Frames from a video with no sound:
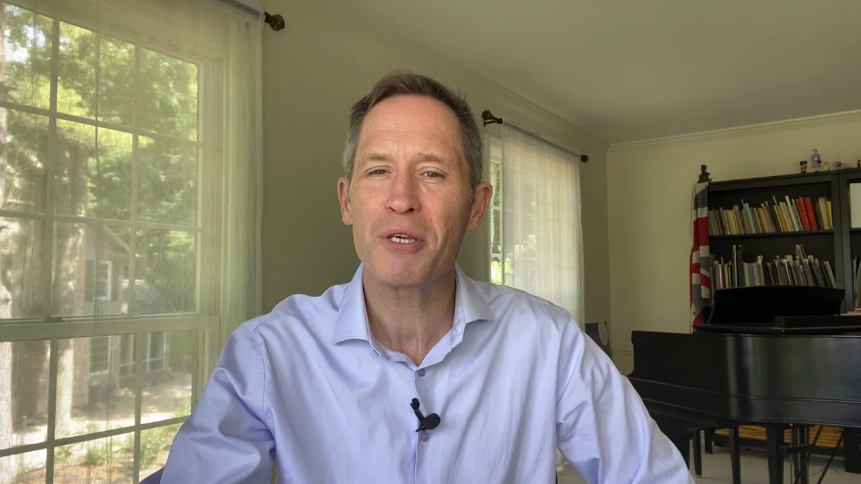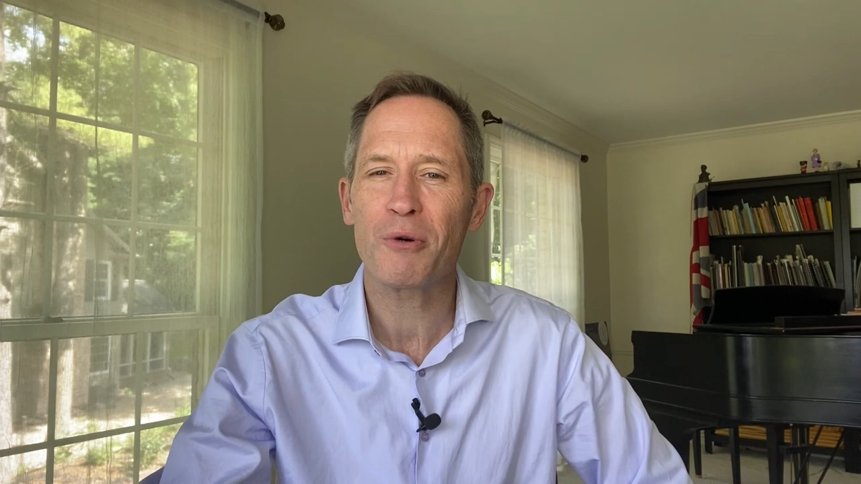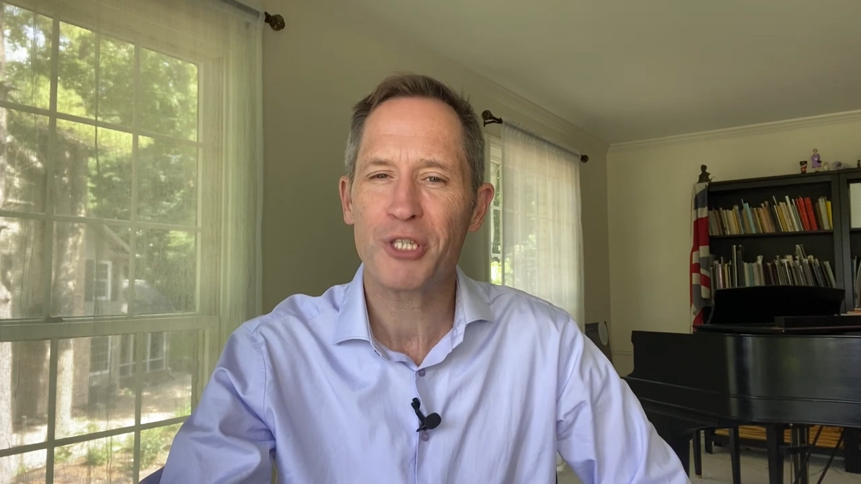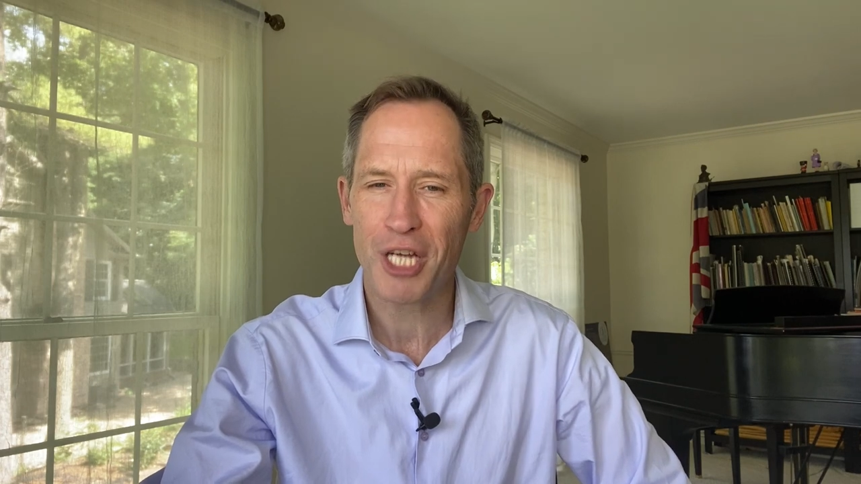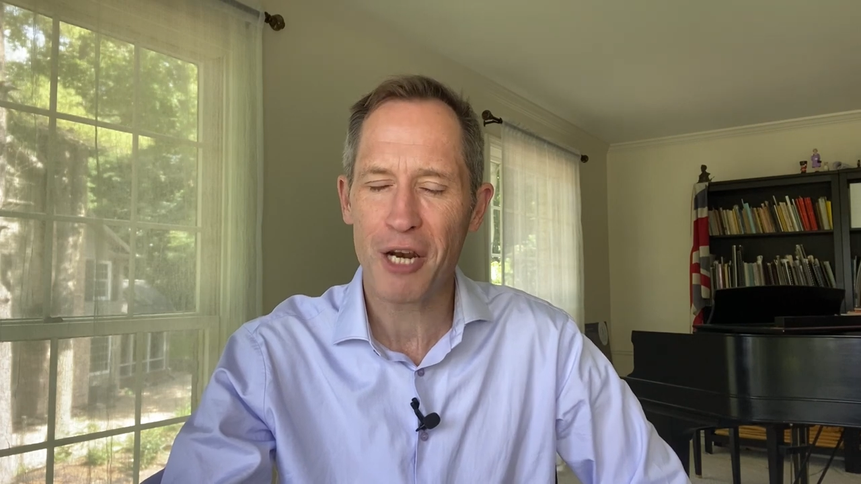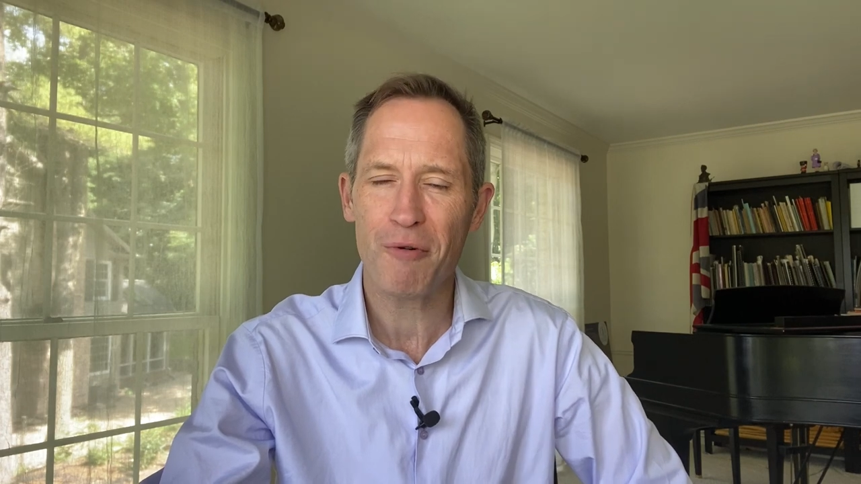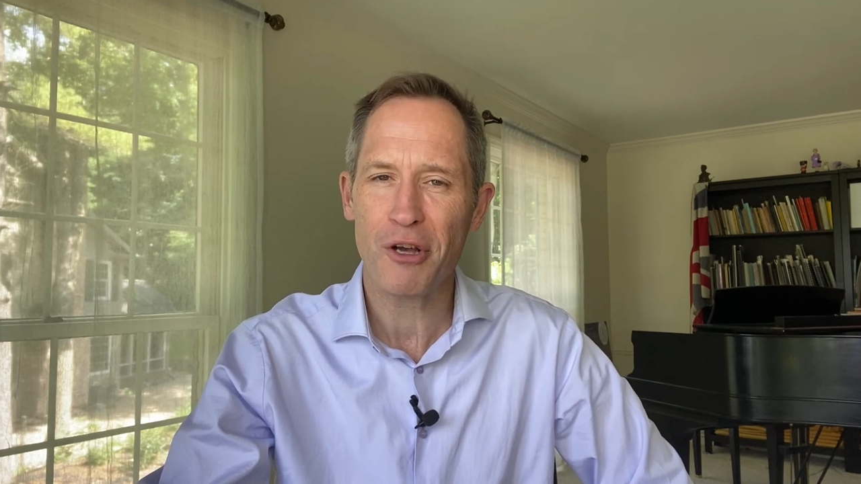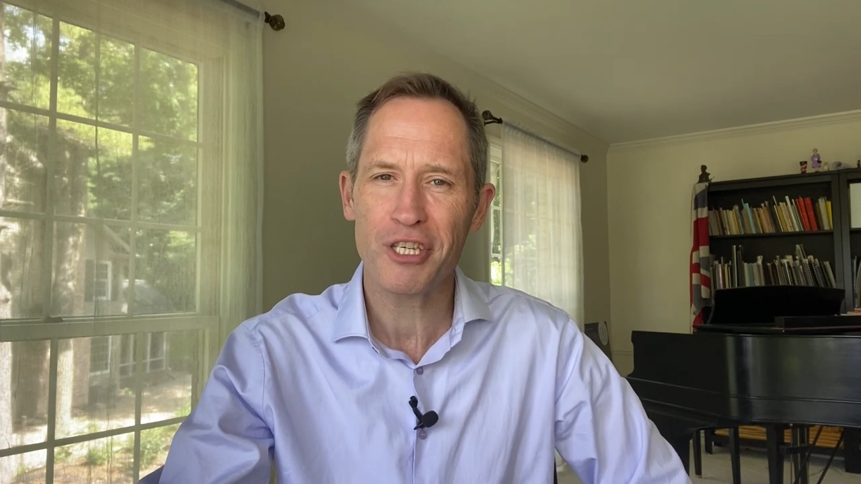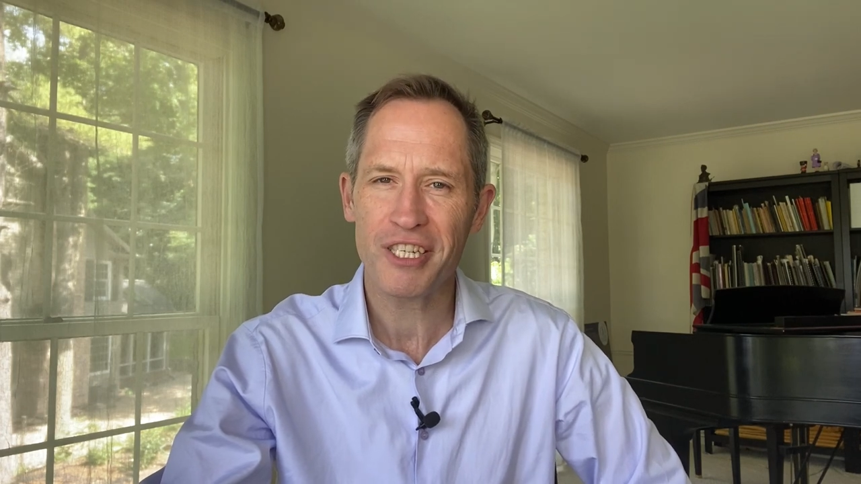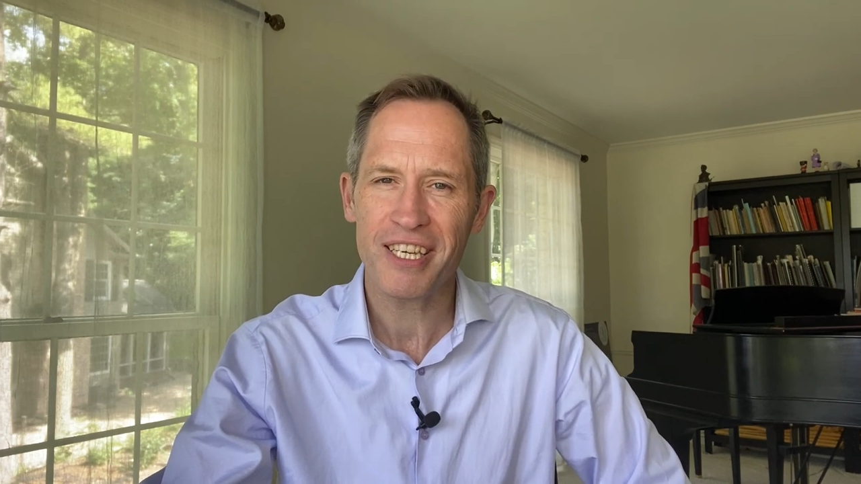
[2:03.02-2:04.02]
your
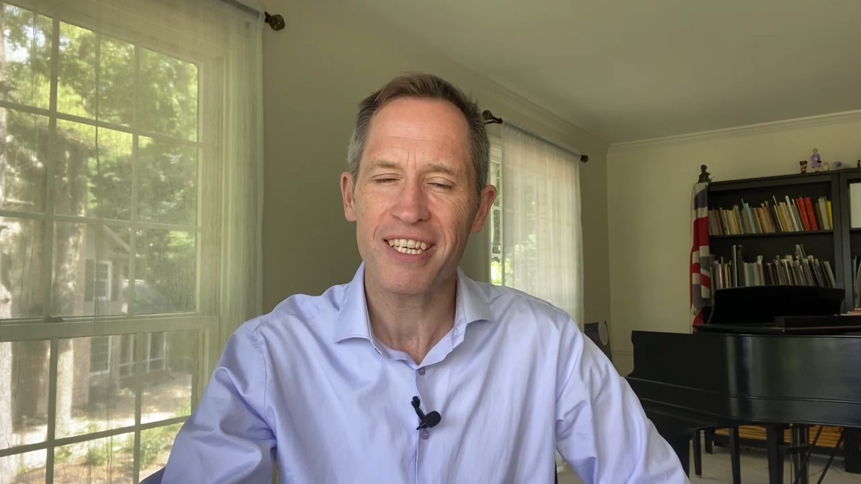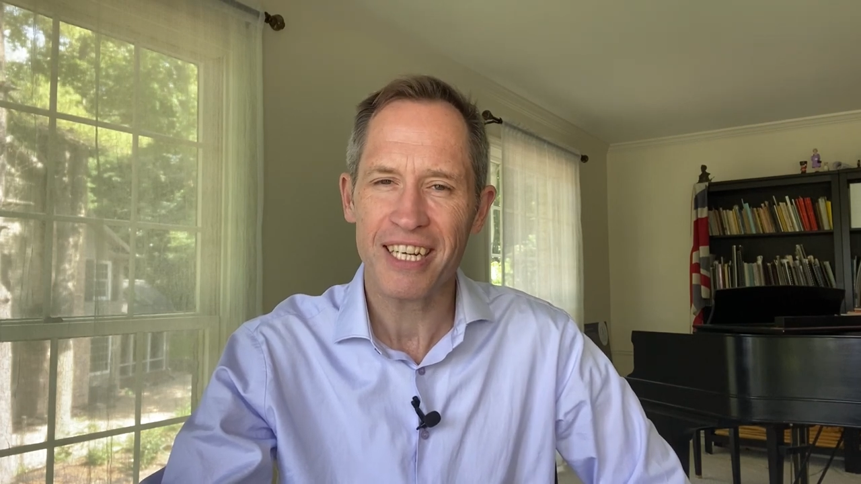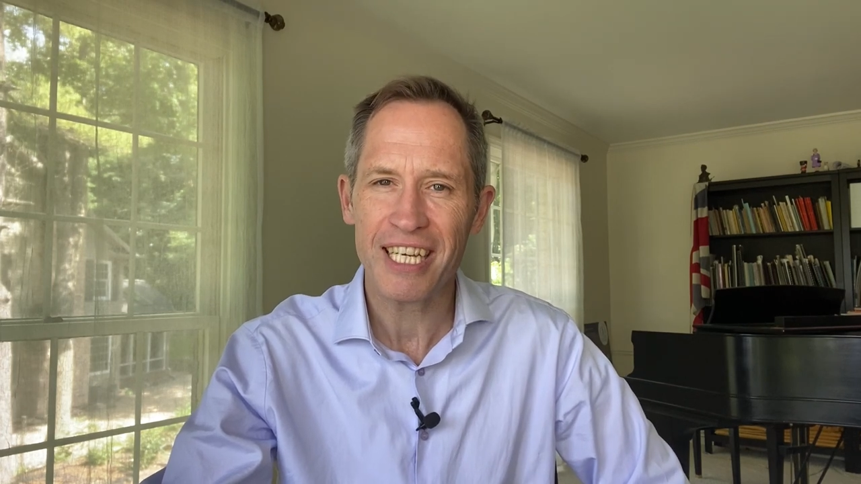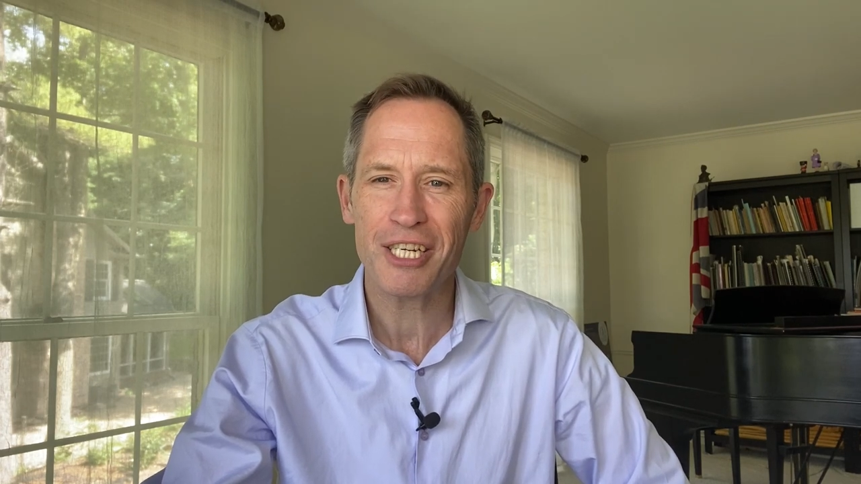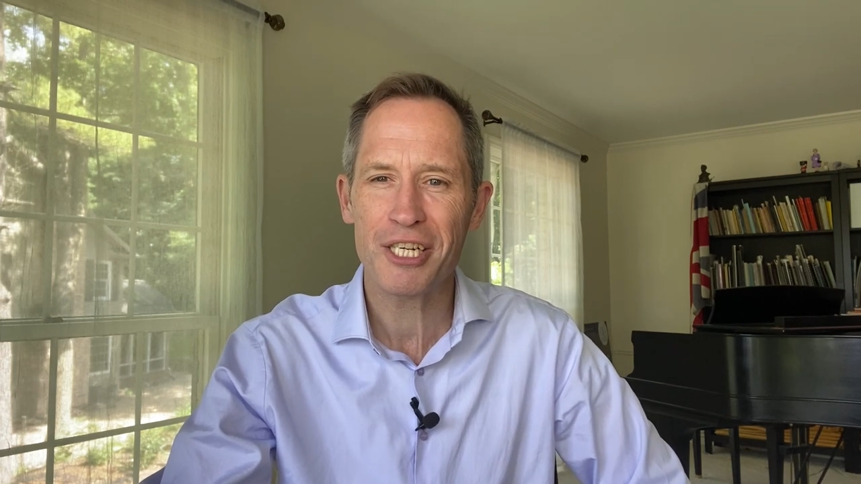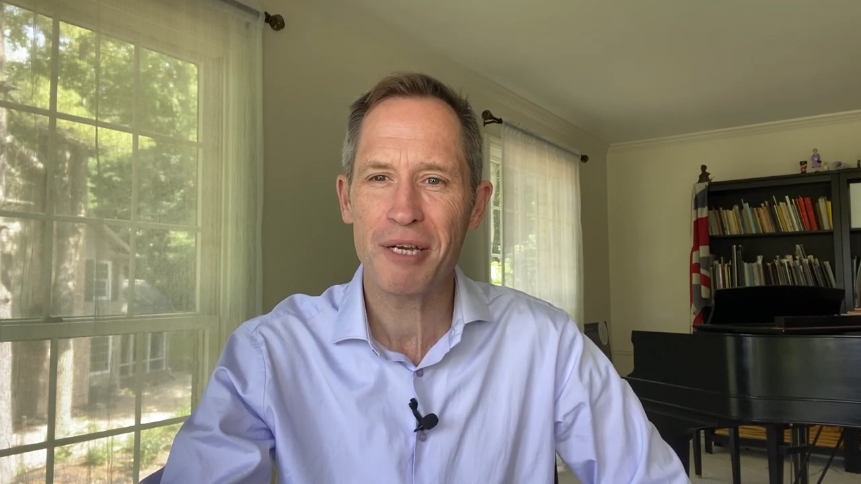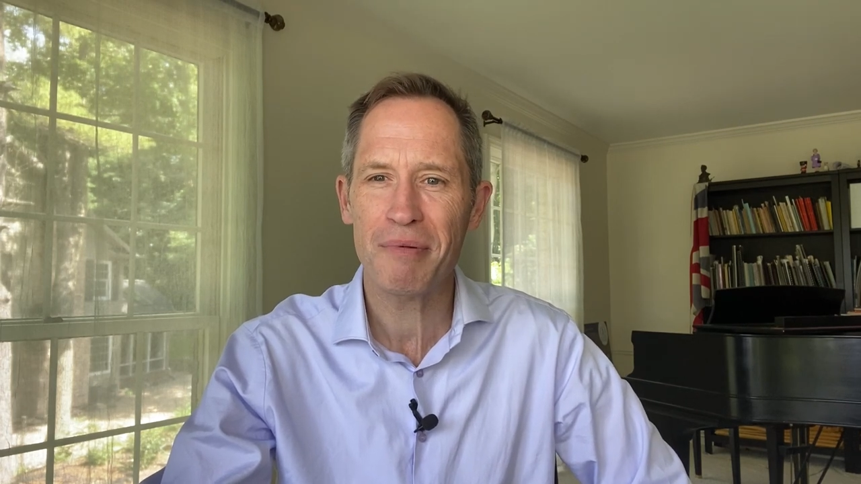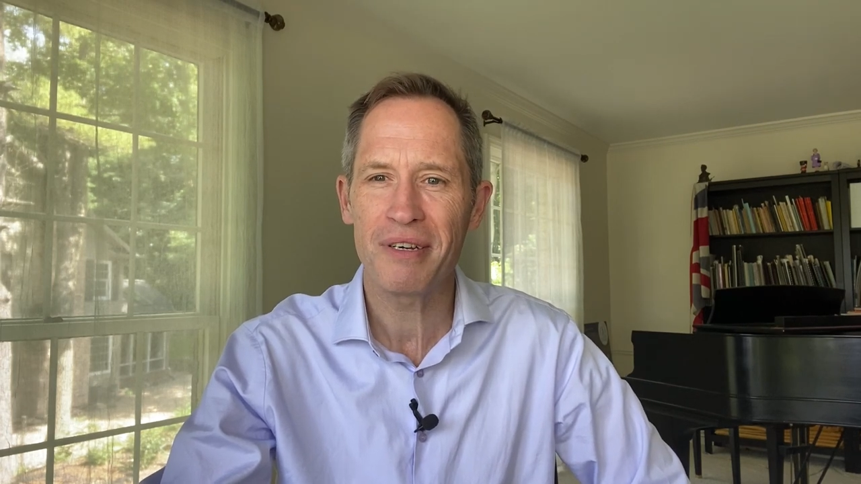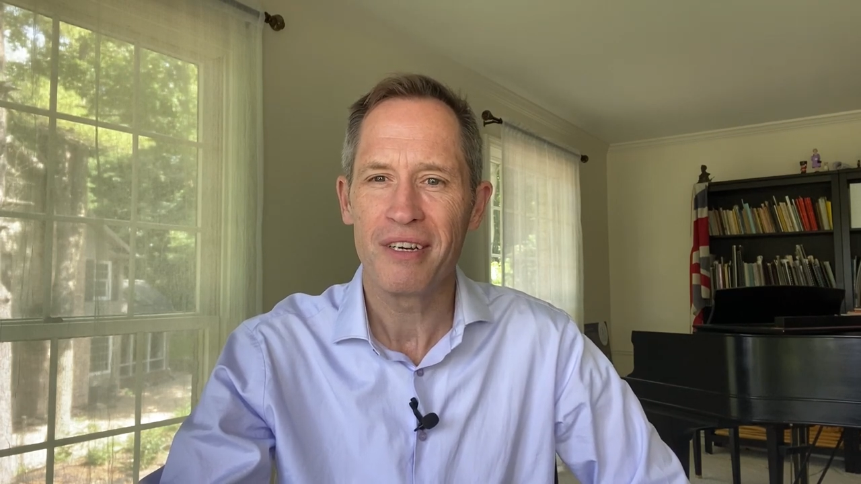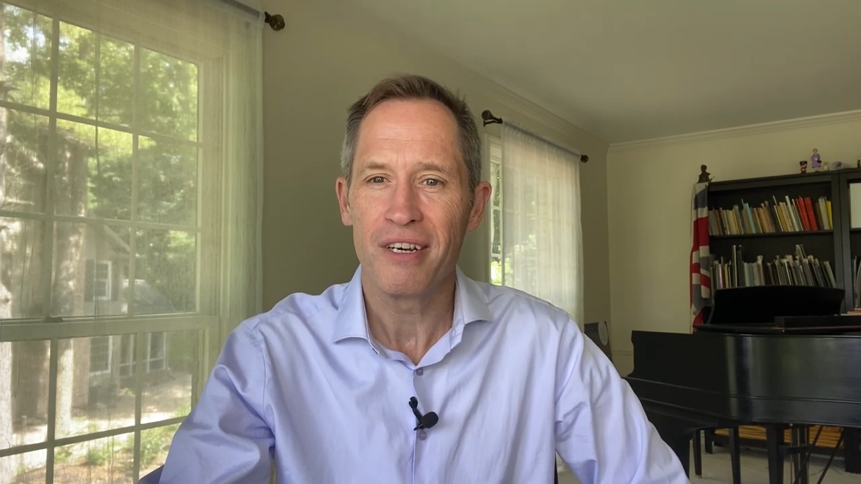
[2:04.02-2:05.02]
generosity and leadership,